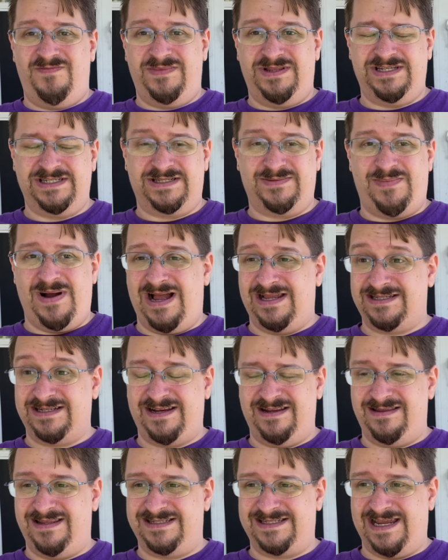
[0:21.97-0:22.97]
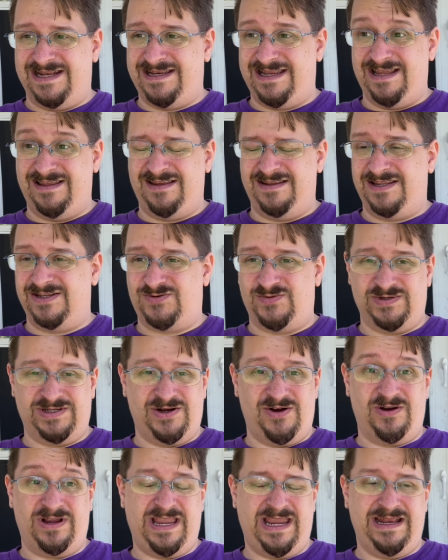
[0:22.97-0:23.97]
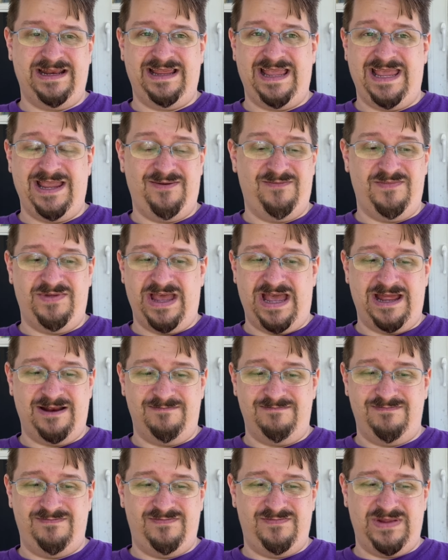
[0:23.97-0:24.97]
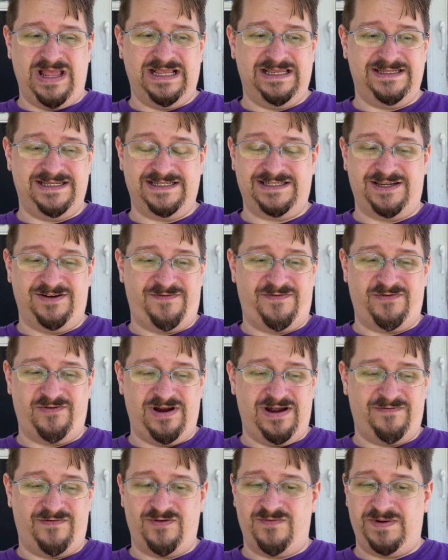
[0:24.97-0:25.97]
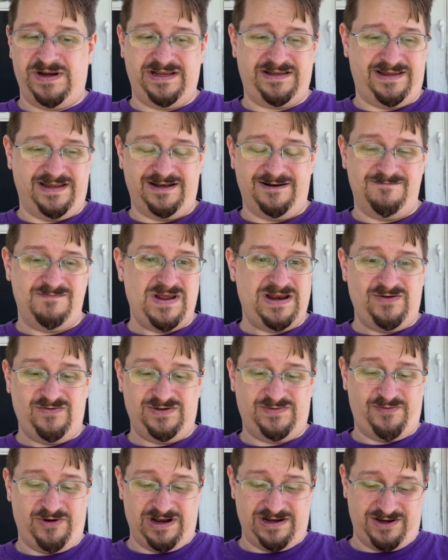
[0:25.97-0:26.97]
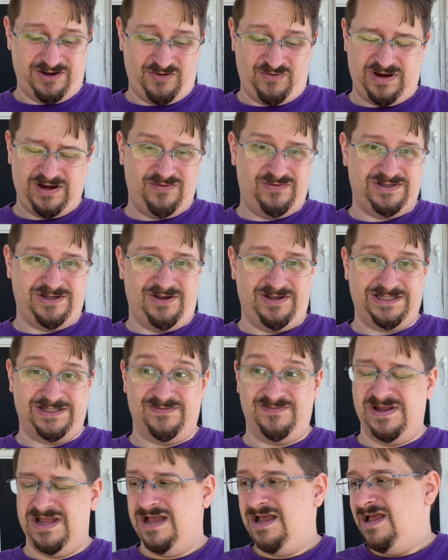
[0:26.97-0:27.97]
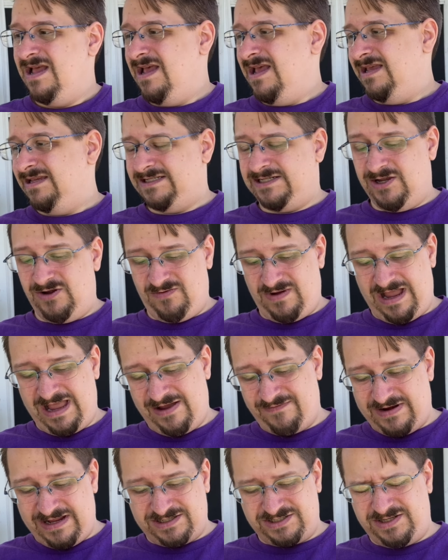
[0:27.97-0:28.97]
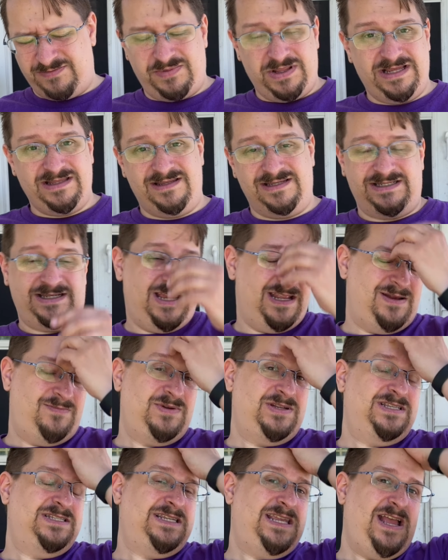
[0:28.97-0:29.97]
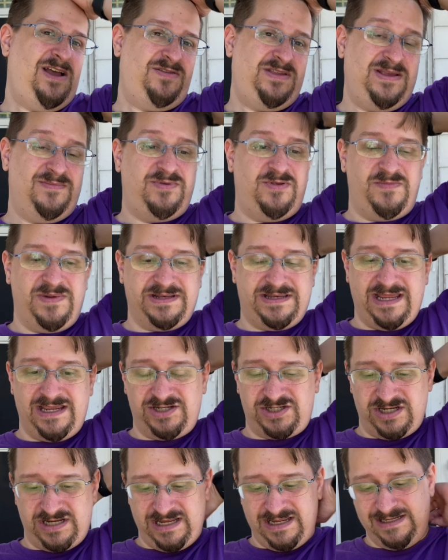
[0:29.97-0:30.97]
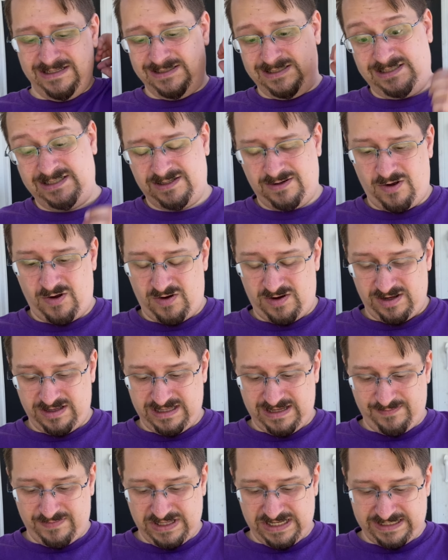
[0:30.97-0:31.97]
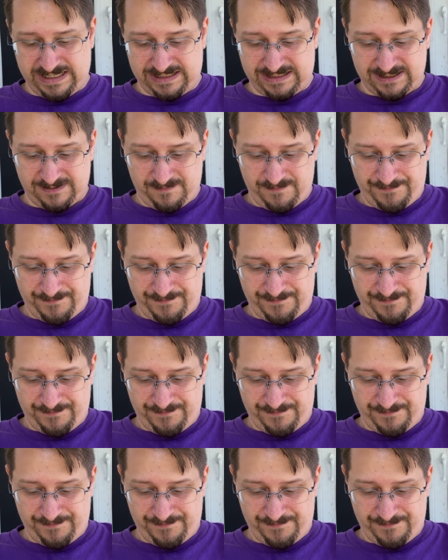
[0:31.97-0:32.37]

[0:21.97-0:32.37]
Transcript: Just posited this idea that this was an arcade game that existed forever, but it didn't, and it was brand new, and it was awesome. So I haven't actually played this yet. I'm going to see how the implementation is on the Playdate.